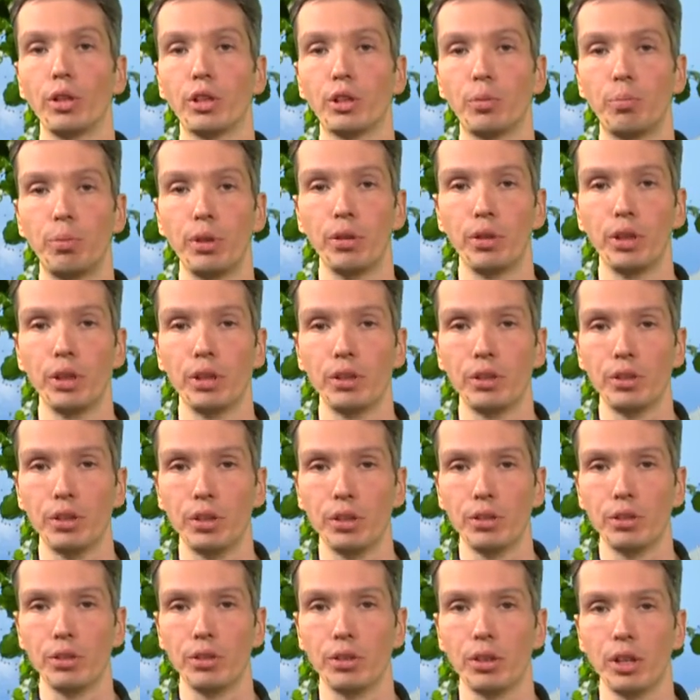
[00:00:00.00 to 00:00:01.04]

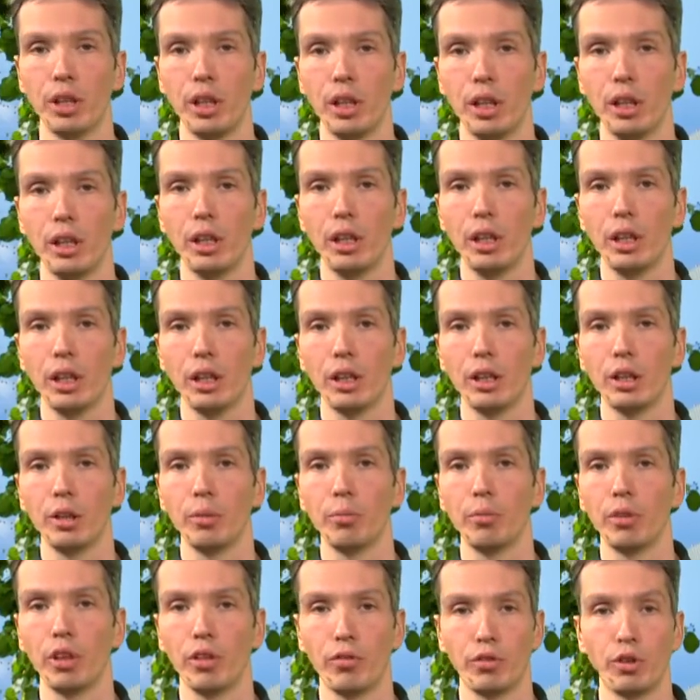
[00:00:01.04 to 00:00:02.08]
experiences
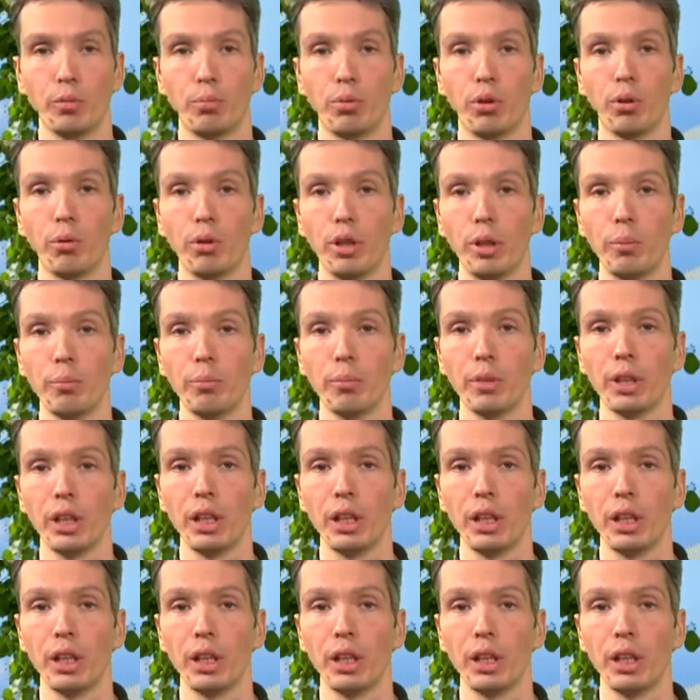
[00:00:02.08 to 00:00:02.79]
of the program.